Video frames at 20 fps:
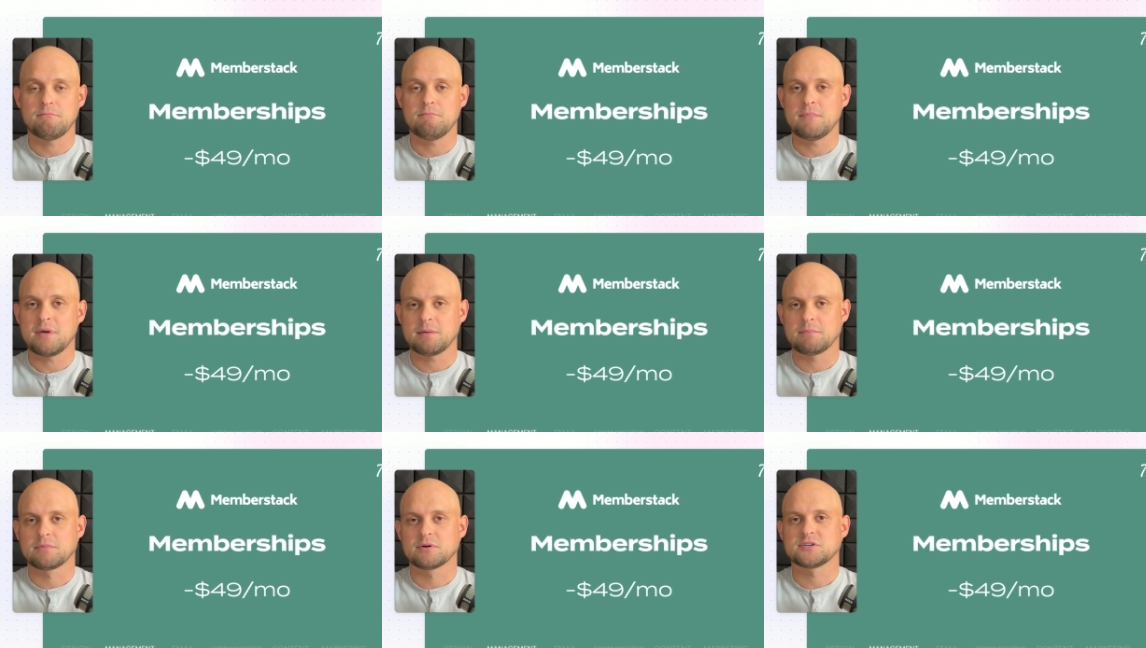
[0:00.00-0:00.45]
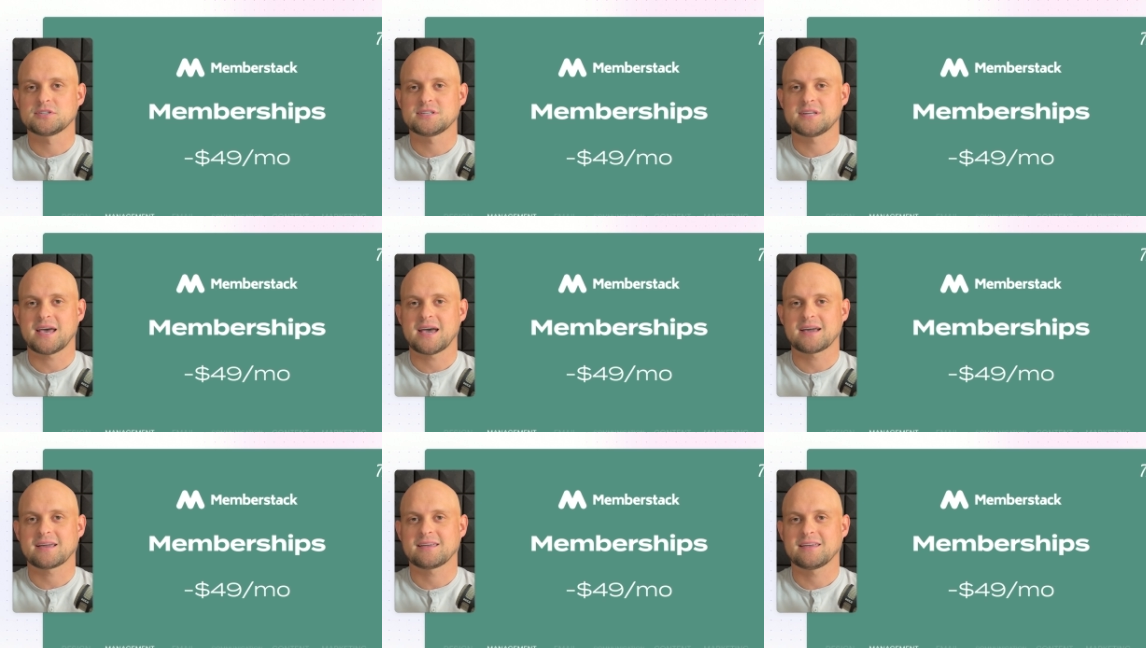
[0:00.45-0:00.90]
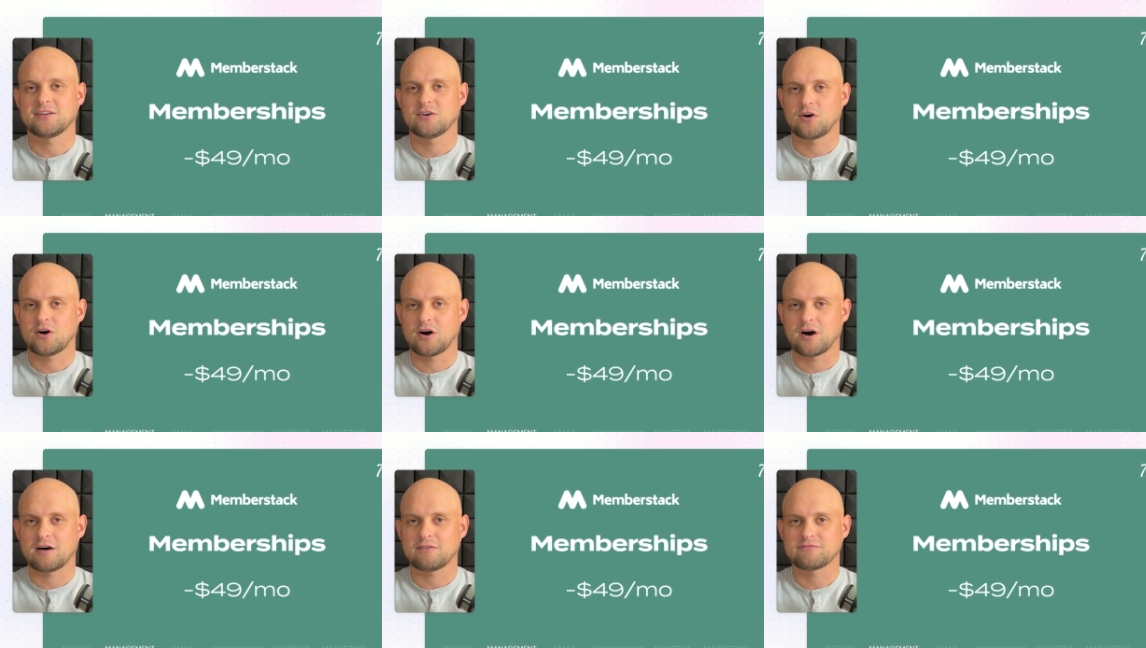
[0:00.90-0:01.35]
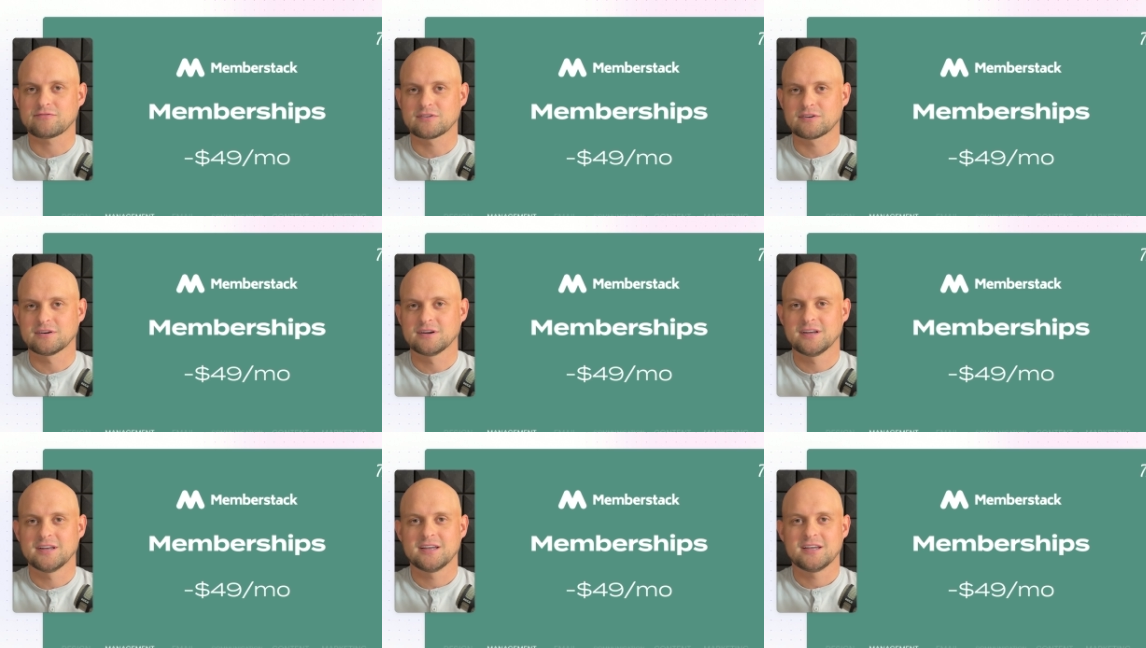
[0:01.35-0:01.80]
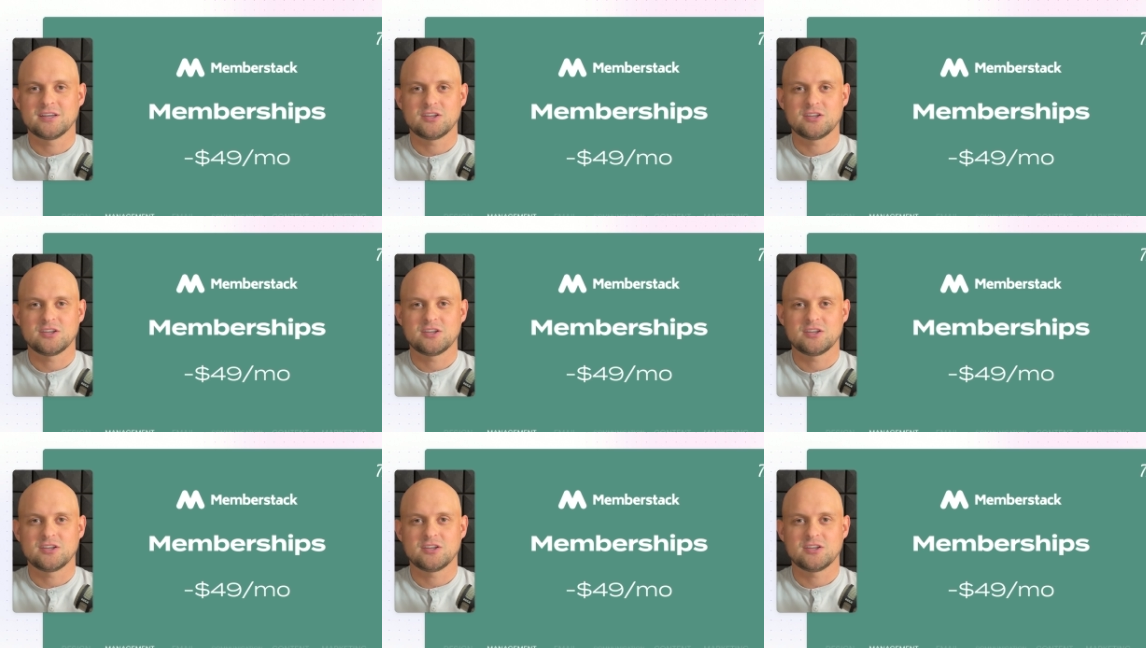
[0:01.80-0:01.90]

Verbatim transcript: MemberStack can offer.